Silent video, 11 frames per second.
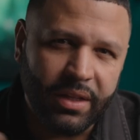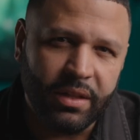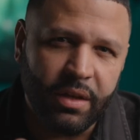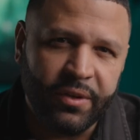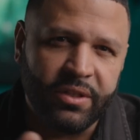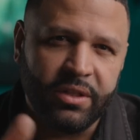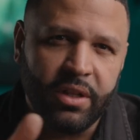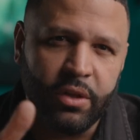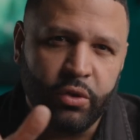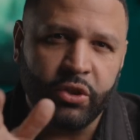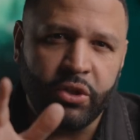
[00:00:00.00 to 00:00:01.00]
the difference is a
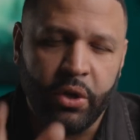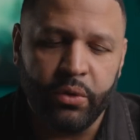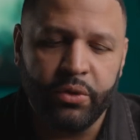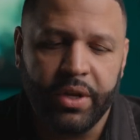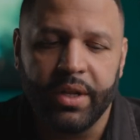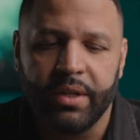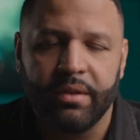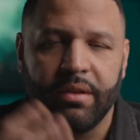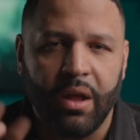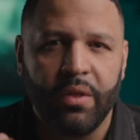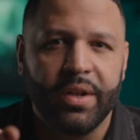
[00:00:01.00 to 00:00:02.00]
little subtle. You can
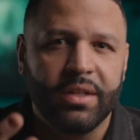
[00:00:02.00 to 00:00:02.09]
tell that,